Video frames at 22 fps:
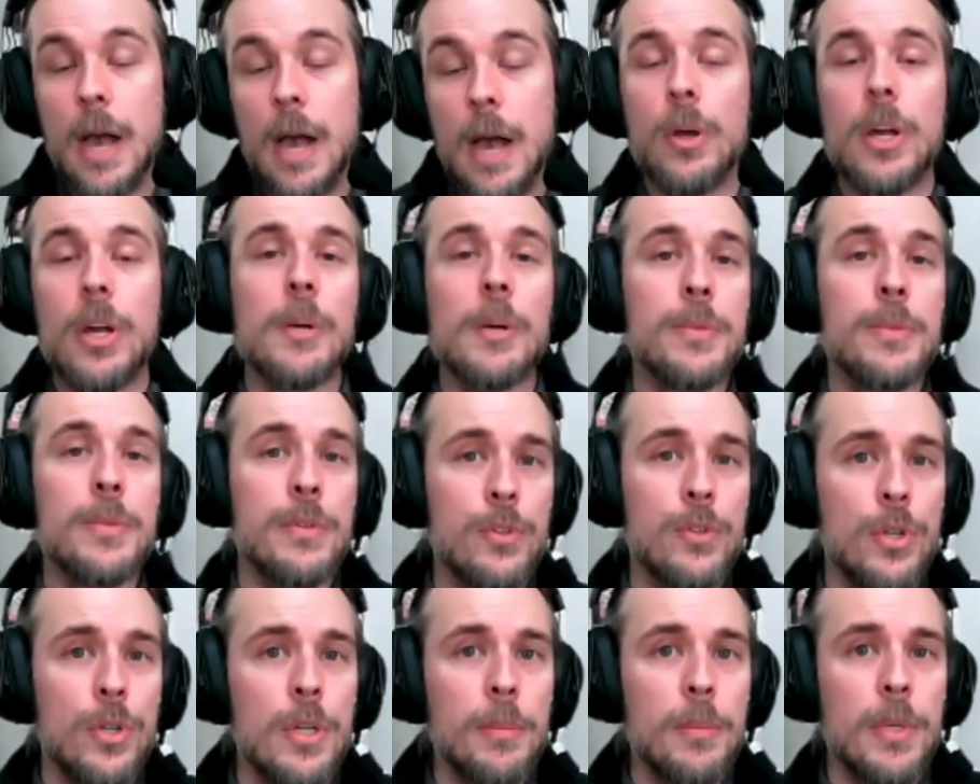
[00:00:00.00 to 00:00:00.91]
outcomes
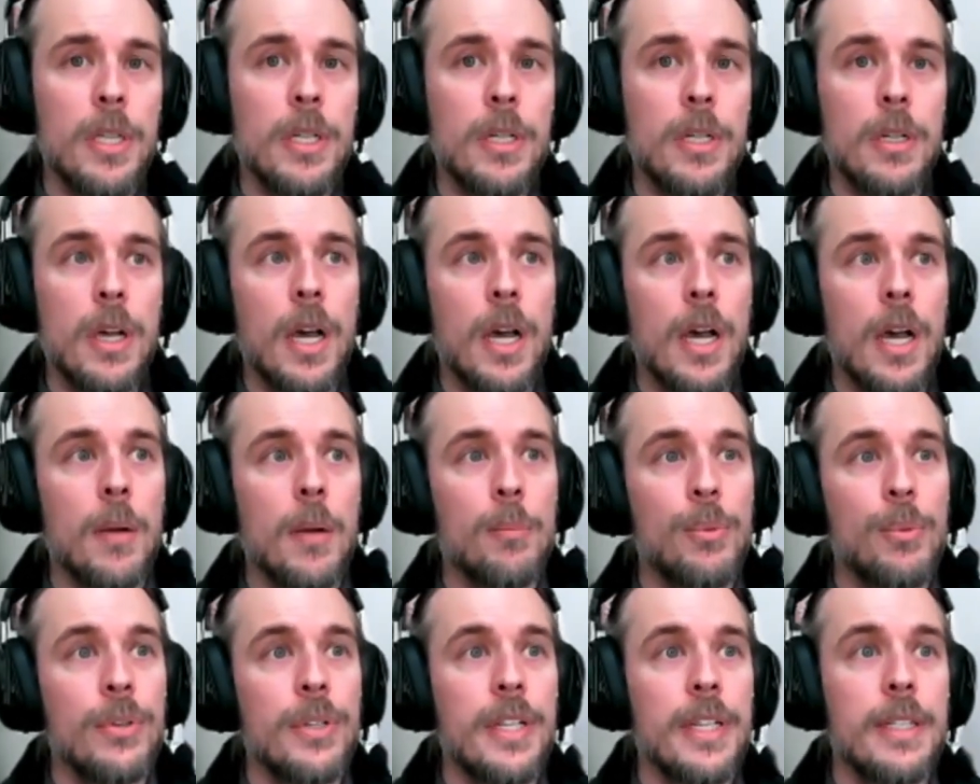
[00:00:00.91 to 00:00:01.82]
of treatment,
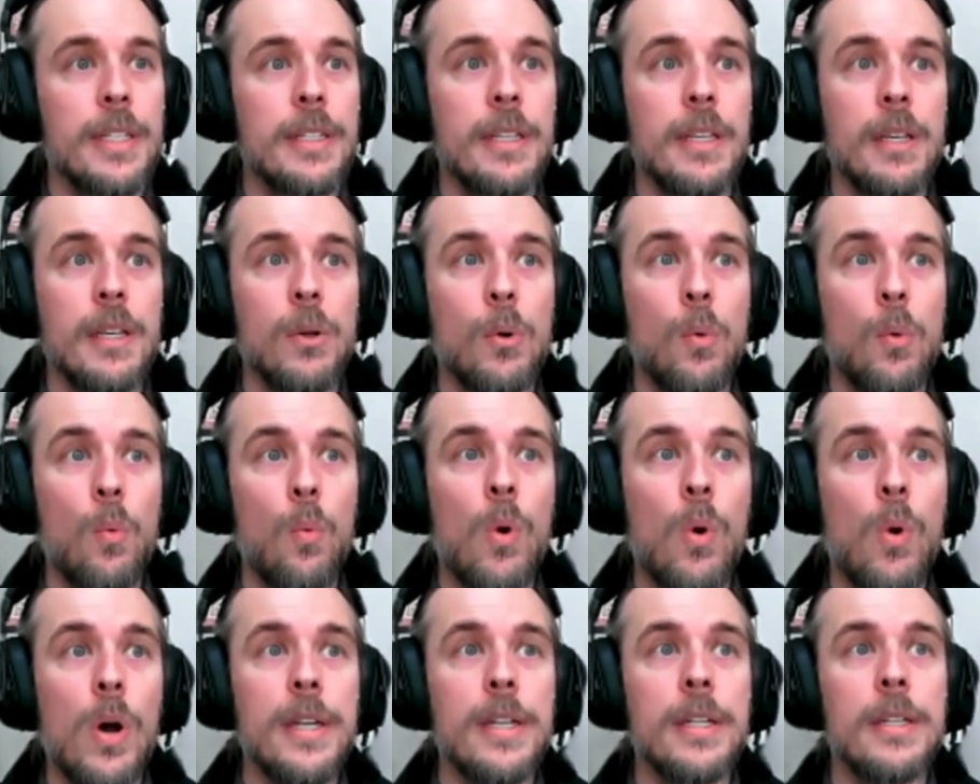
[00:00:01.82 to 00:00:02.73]
predicting
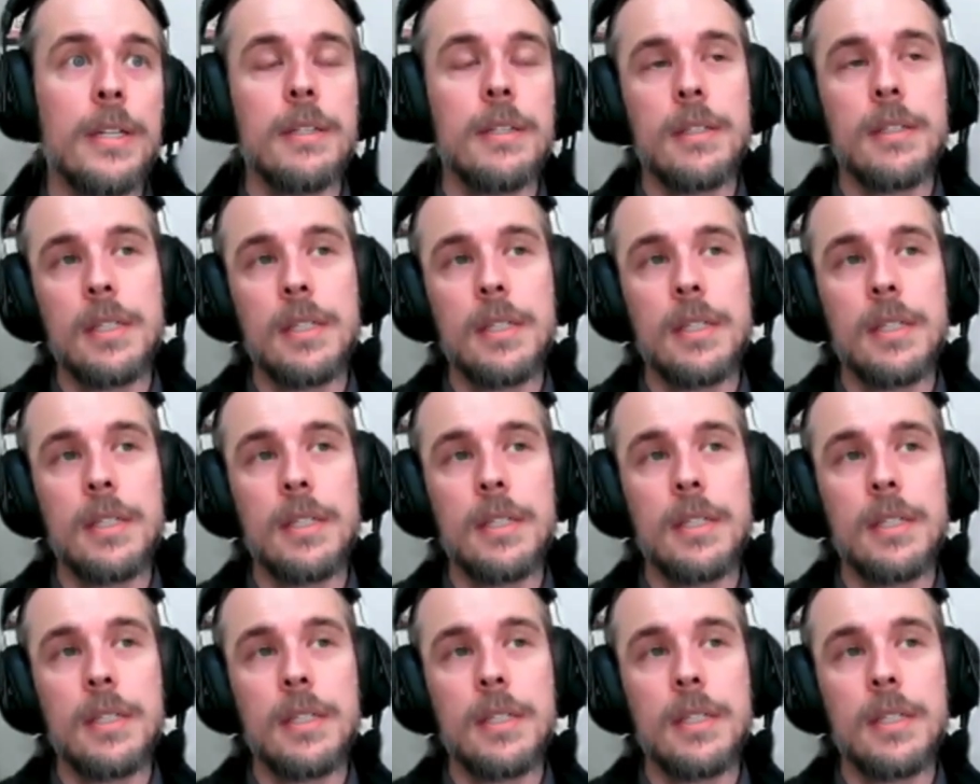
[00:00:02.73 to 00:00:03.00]
what